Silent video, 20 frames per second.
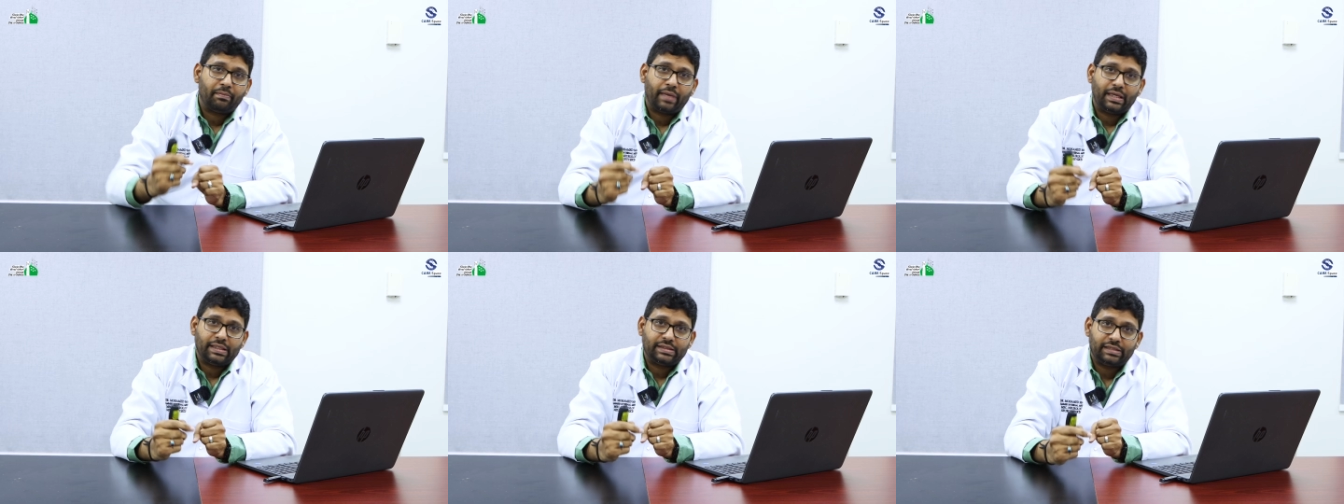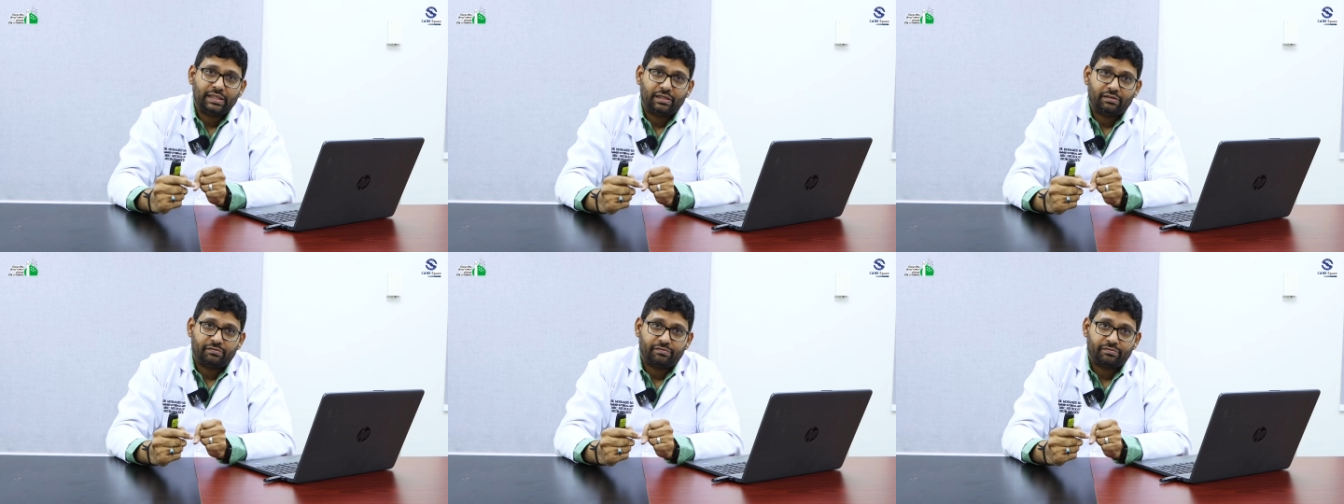
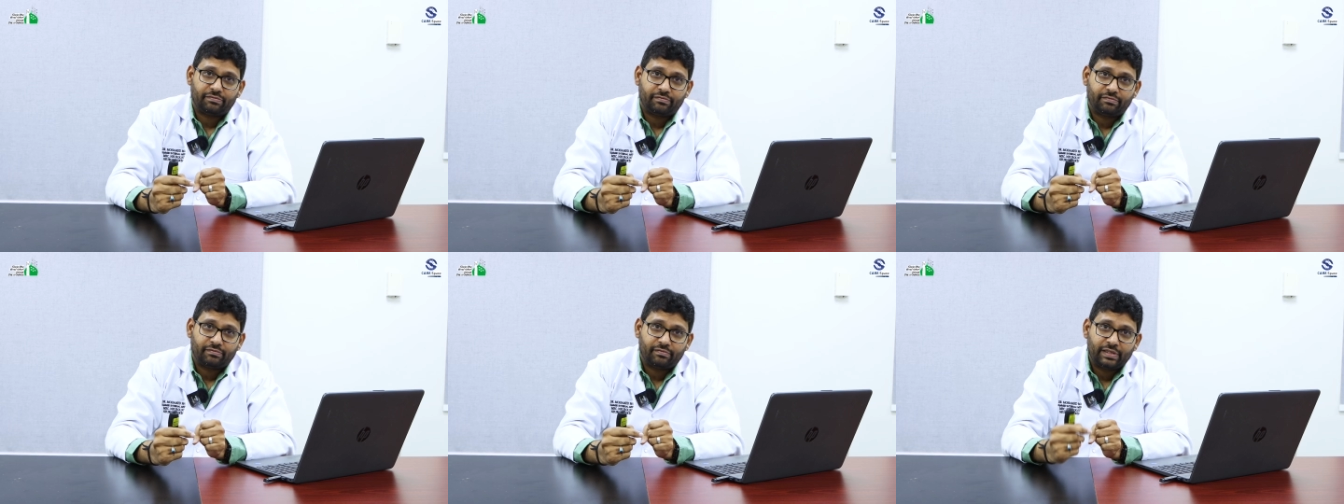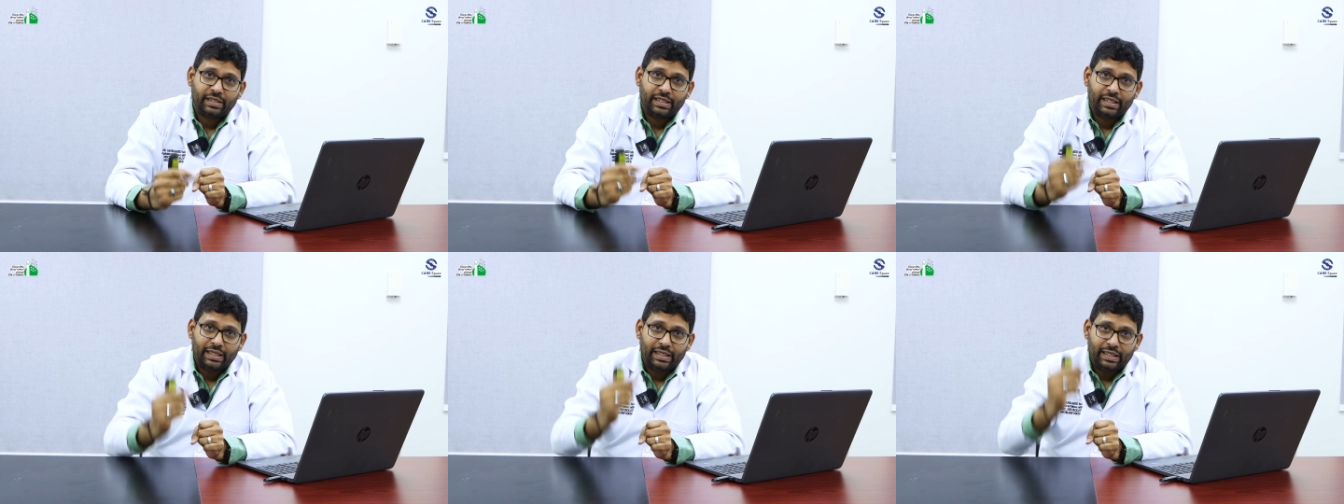myself,
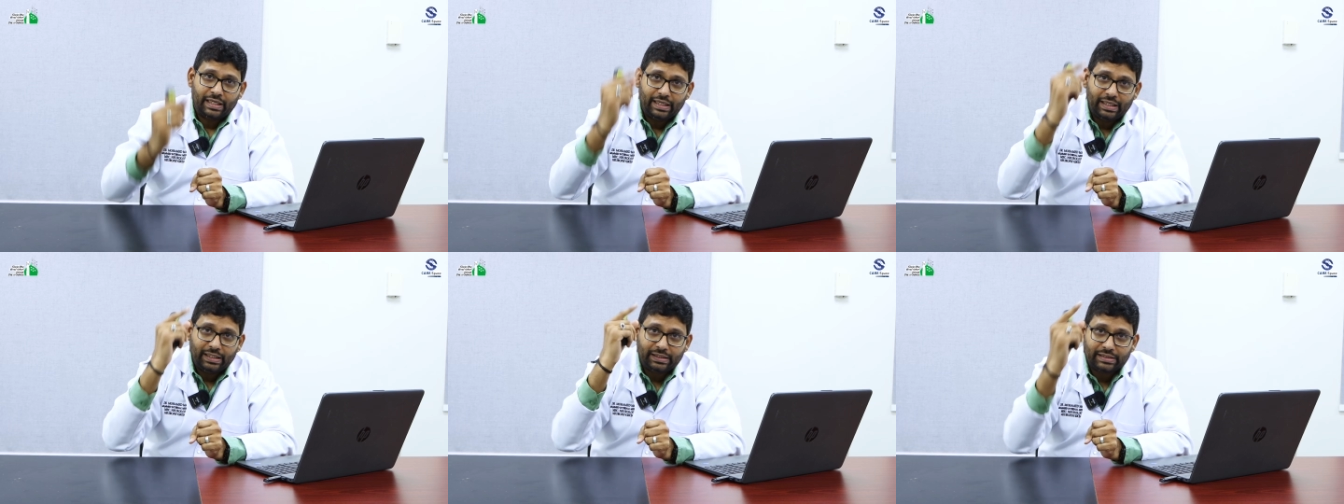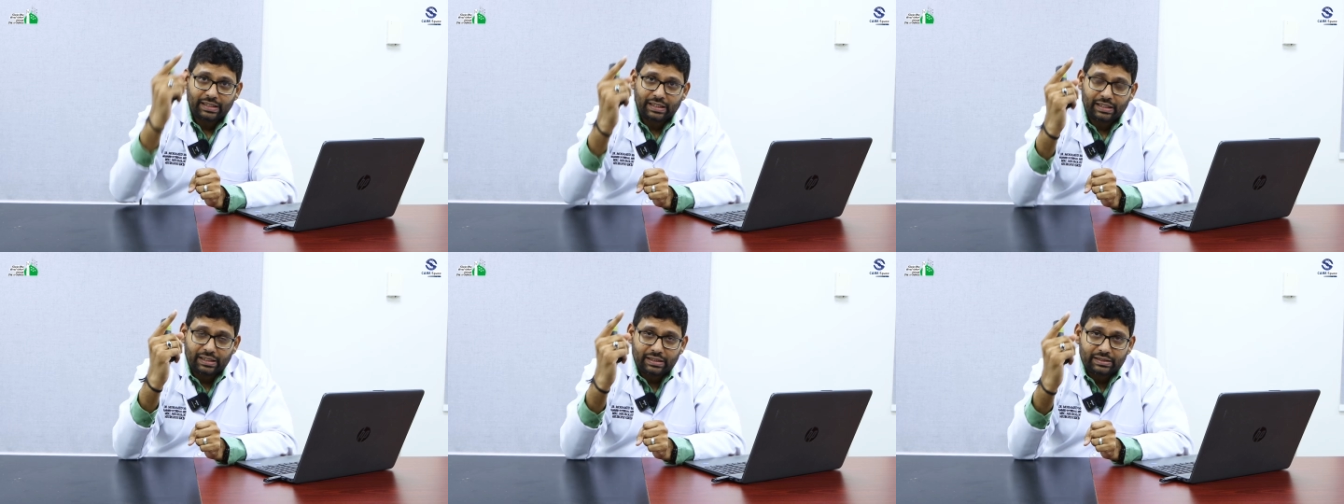
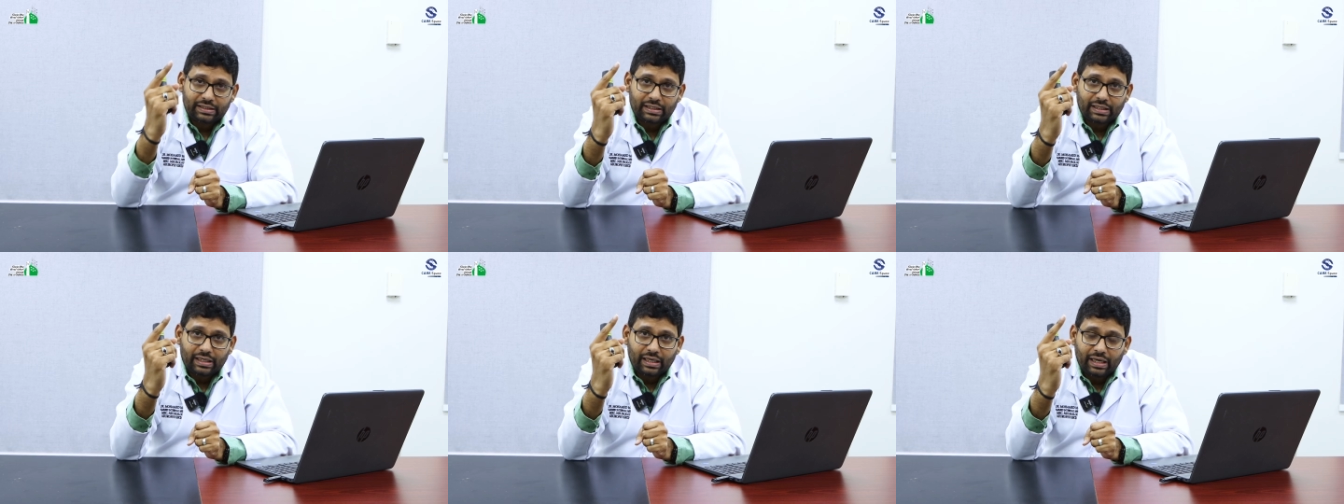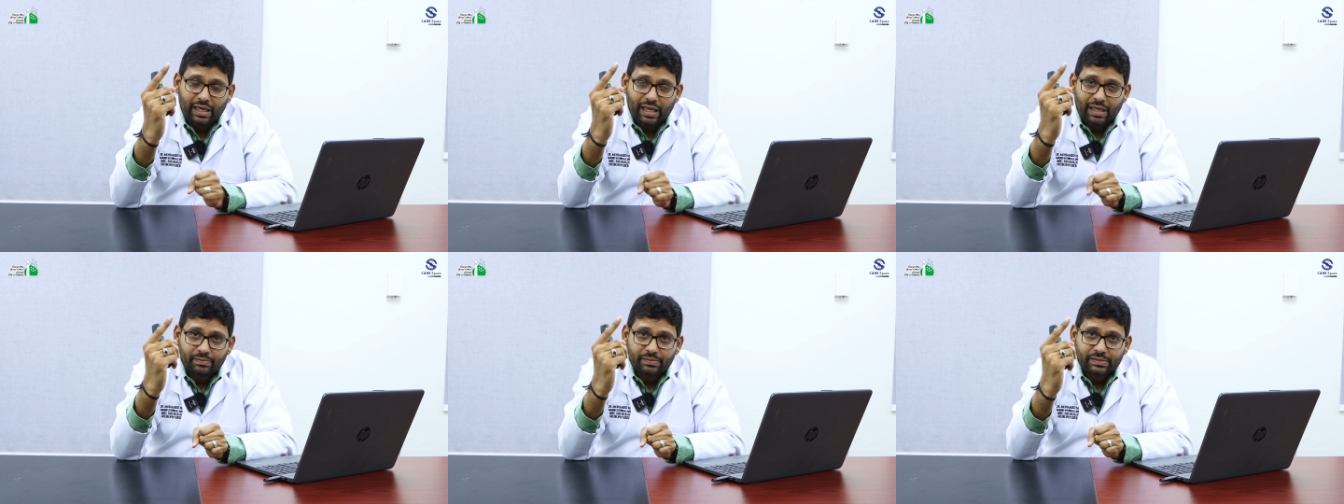is another
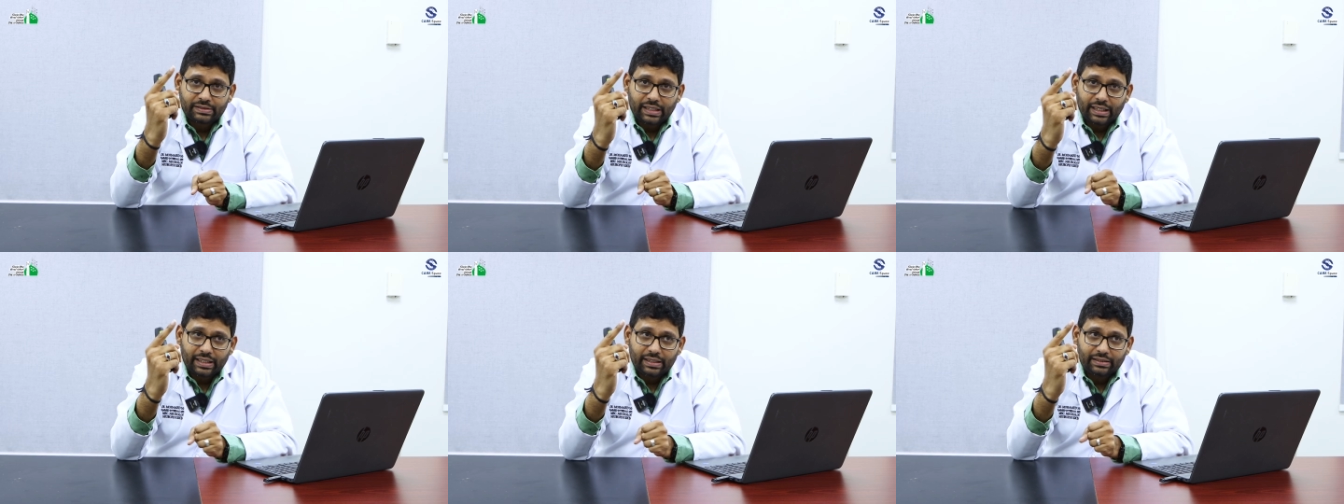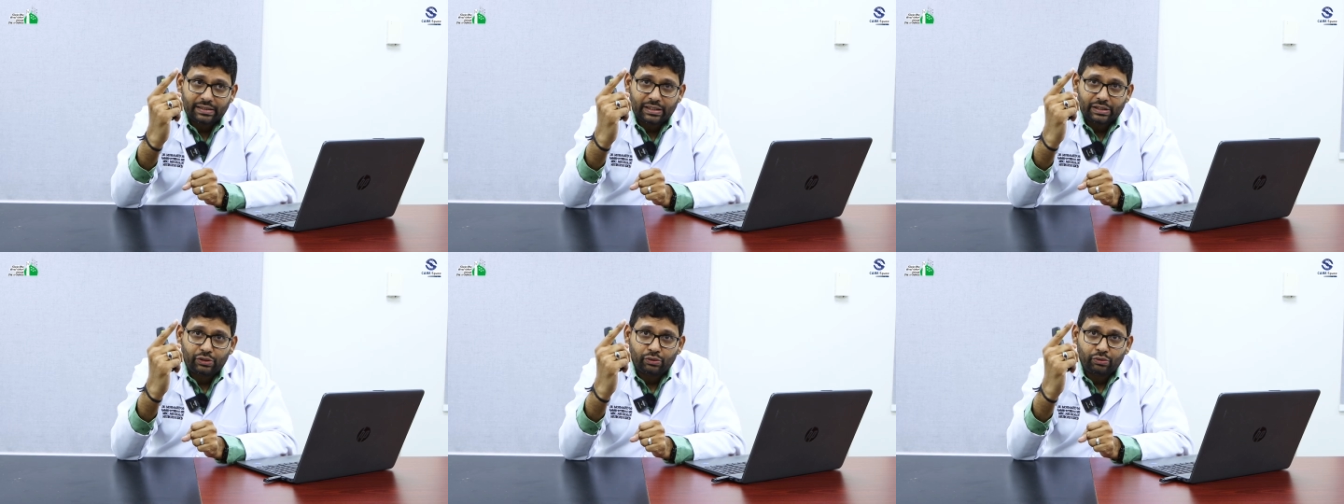alarm
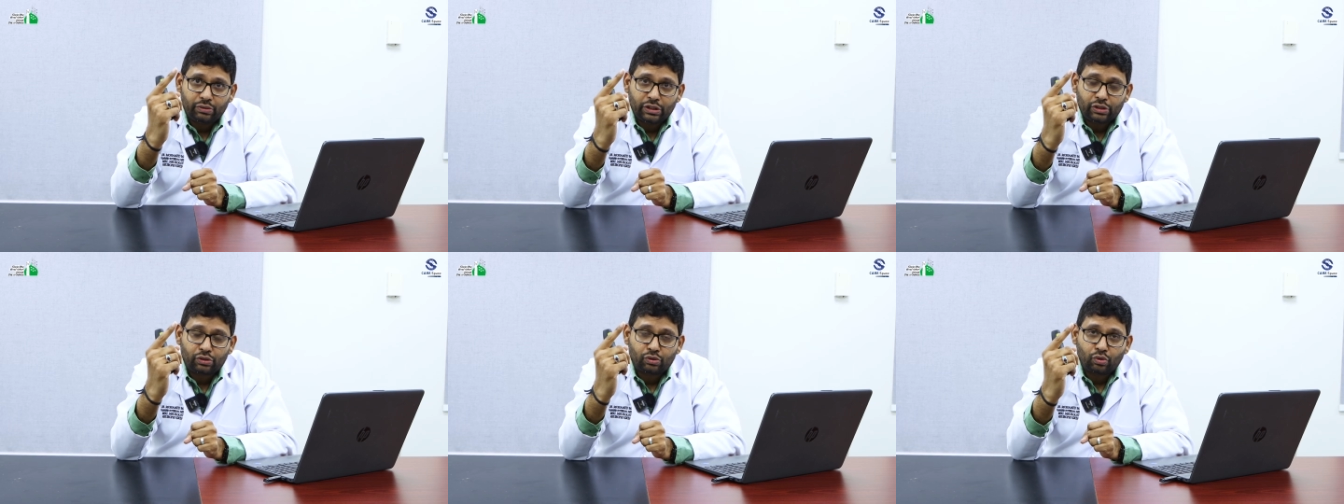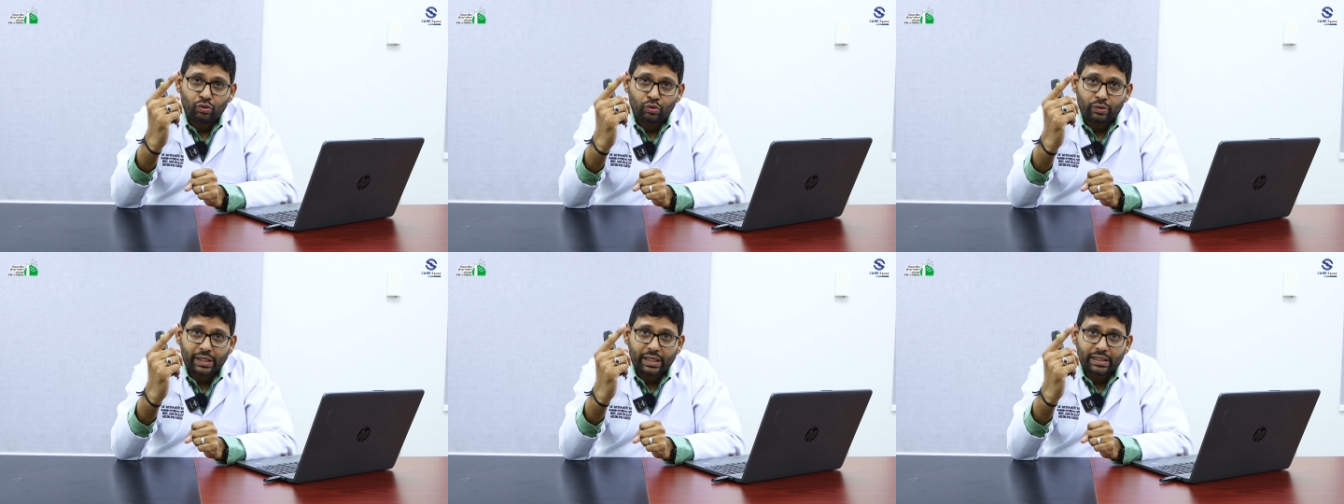sign that you need to
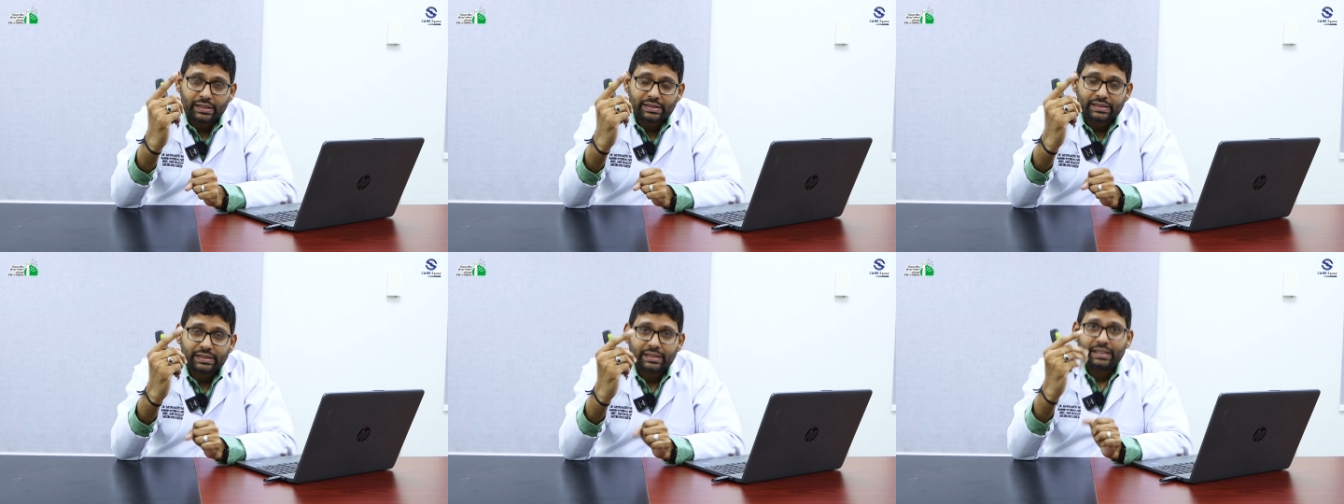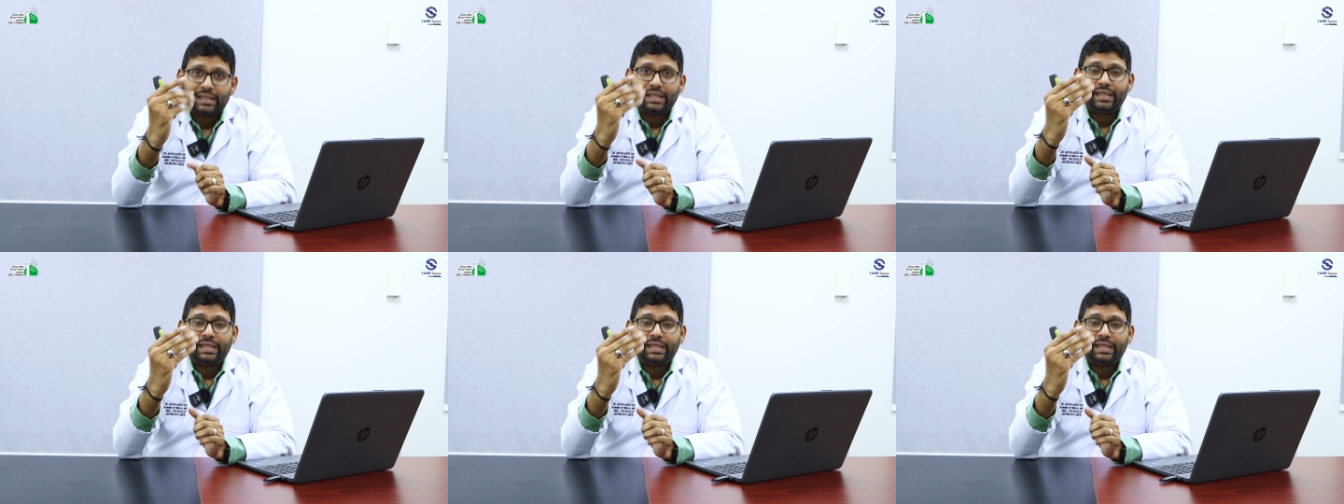look at,